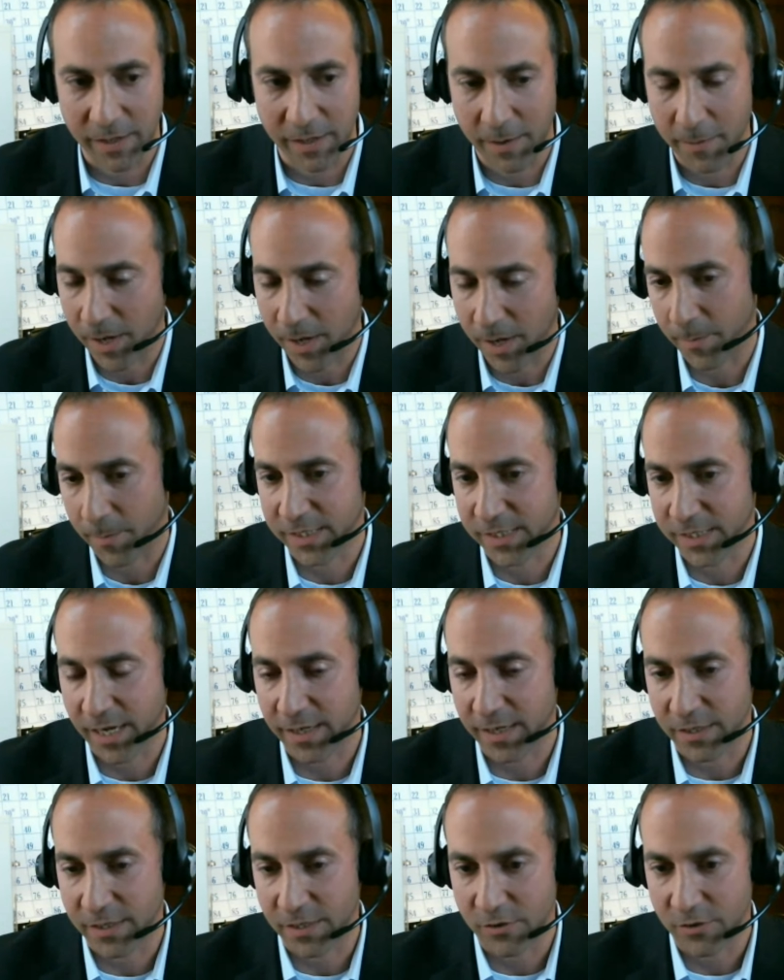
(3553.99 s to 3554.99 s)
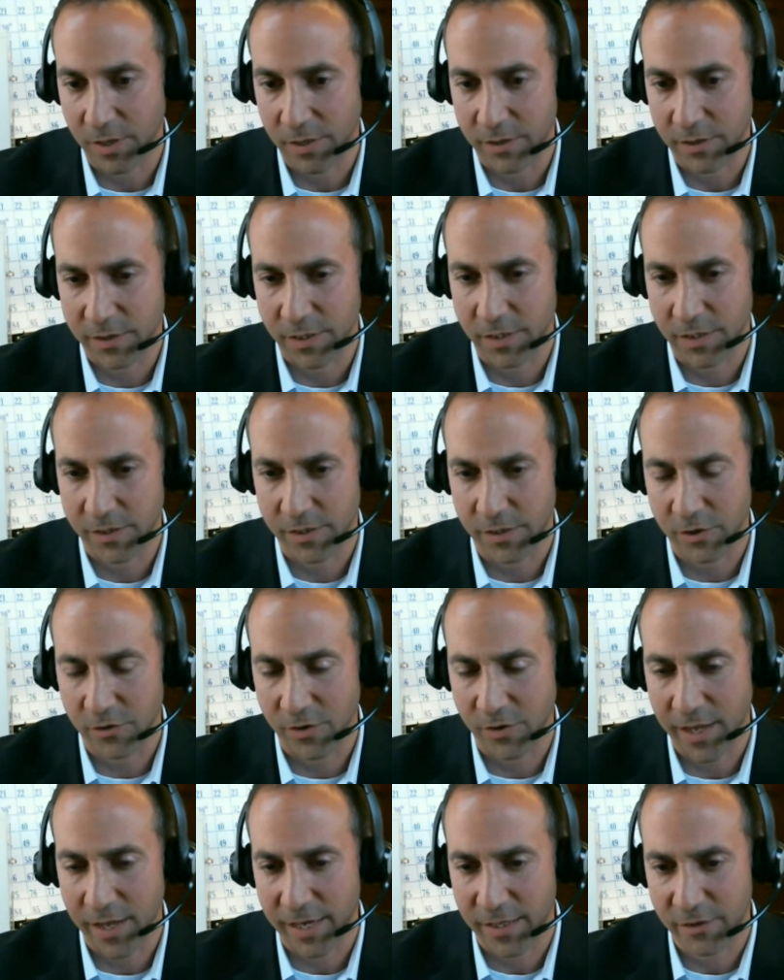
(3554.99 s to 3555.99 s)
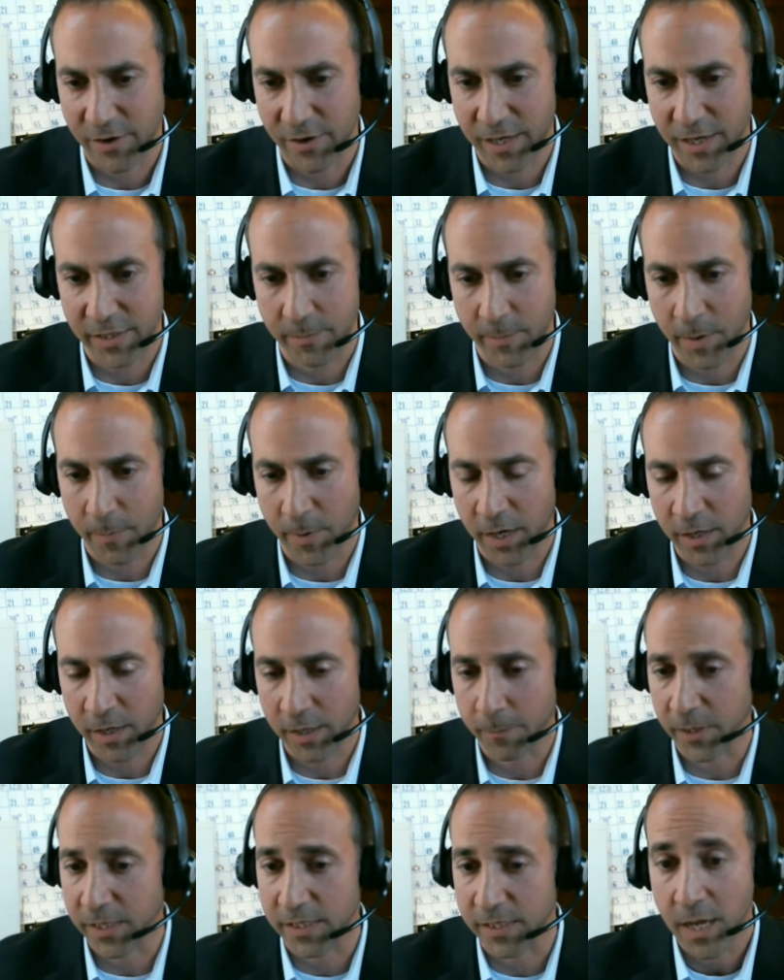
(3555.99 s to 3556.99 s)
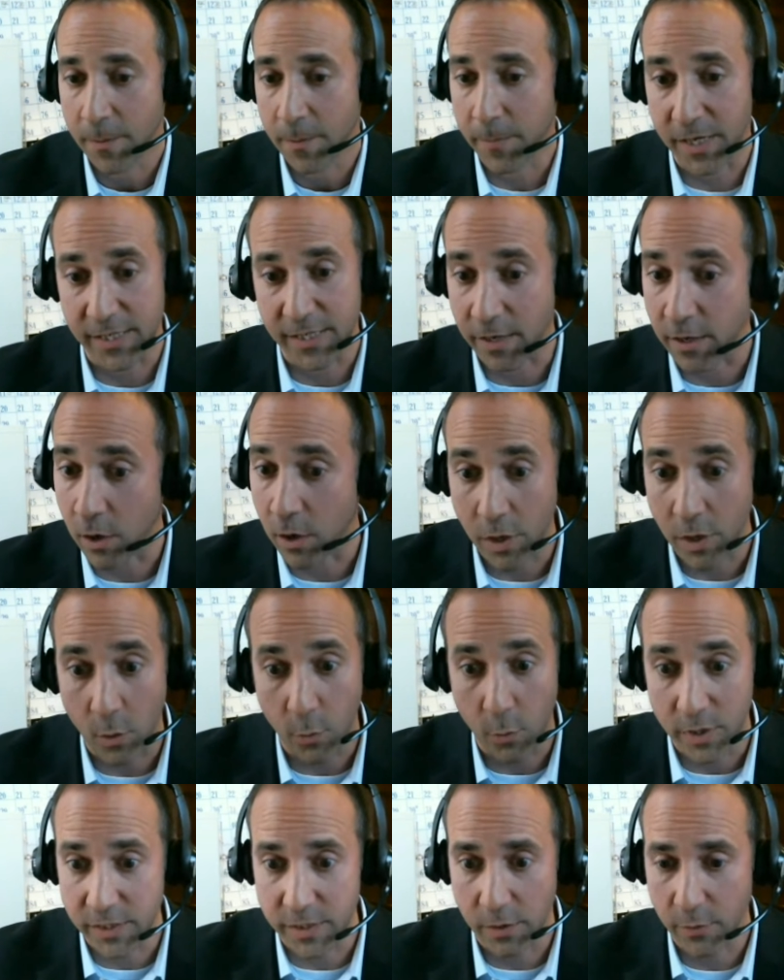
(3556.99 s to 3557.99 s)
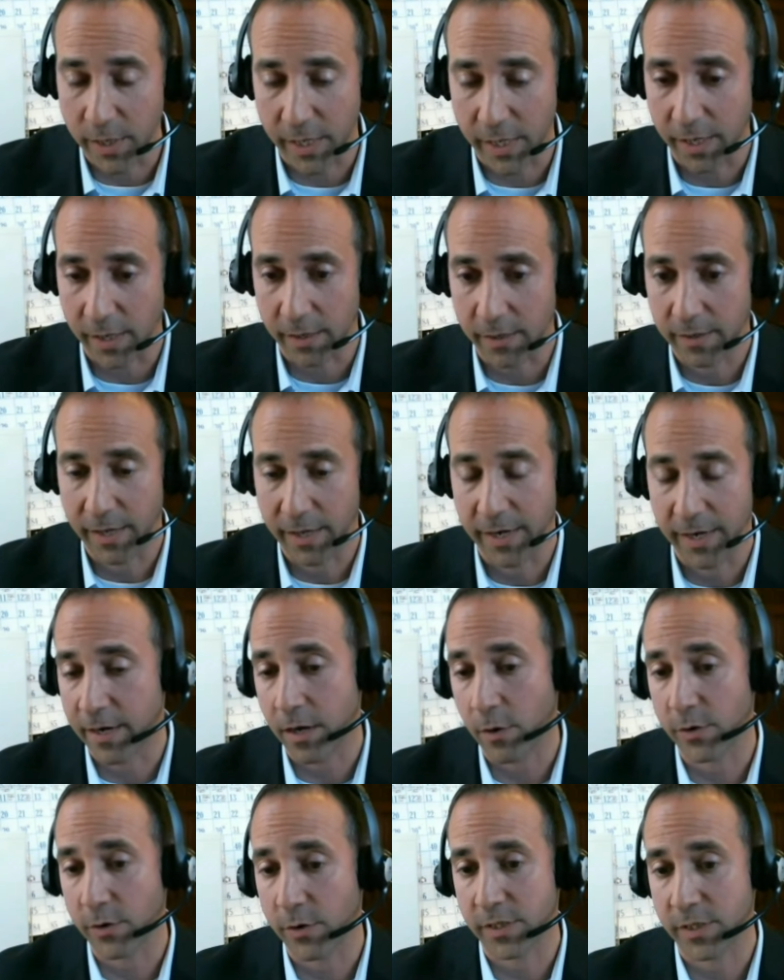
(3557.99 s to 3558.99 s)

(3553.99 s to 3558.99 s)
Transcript: And I mean, I'm excited to, to to try that strategy in my marketplace because I know no one's doing it and I know it's